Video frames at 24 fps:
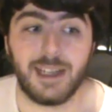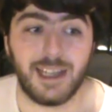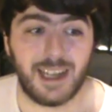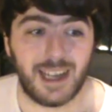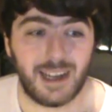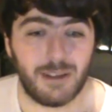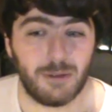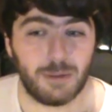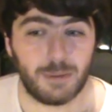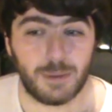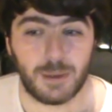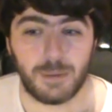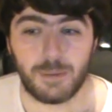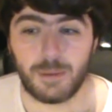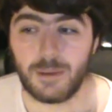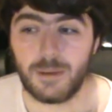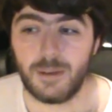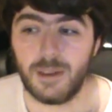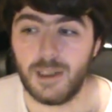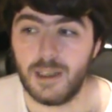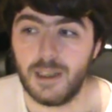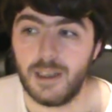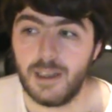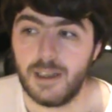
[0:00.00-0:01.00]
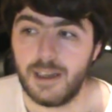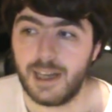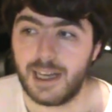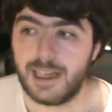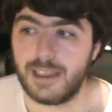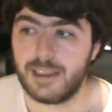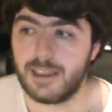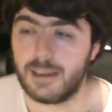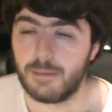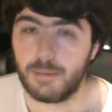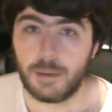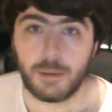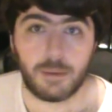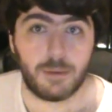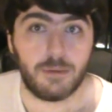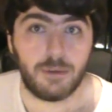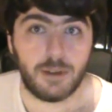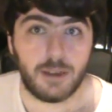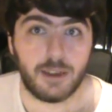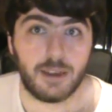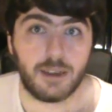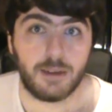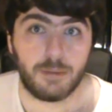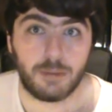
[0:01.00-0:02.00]
and he helps people, and some people
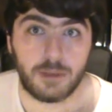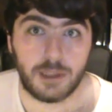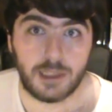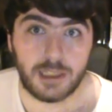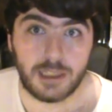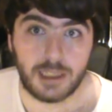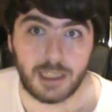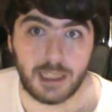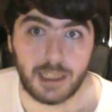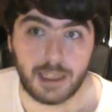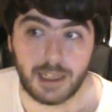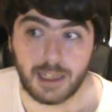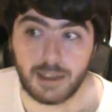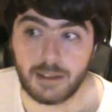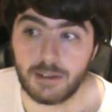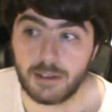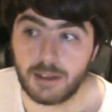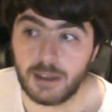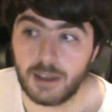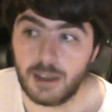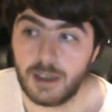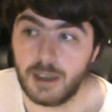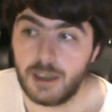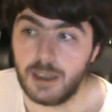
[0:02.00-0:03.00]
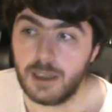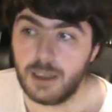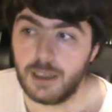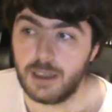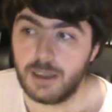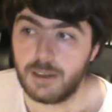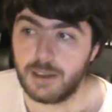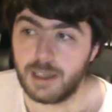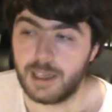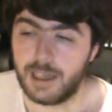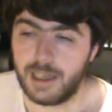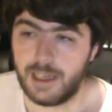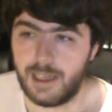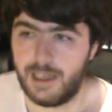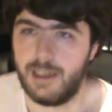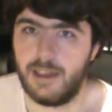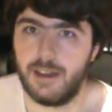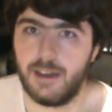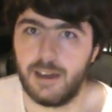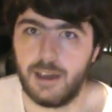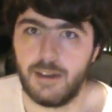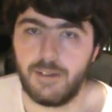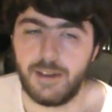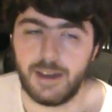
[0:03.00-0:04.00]
really appreciate that he
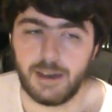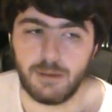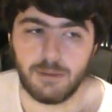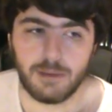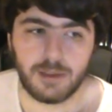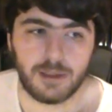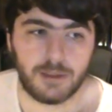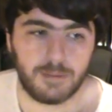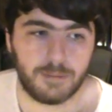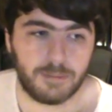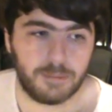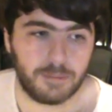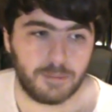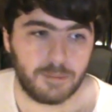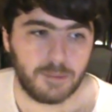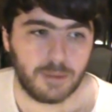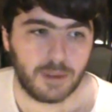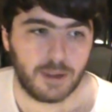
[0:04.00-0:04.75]
kind of helps them.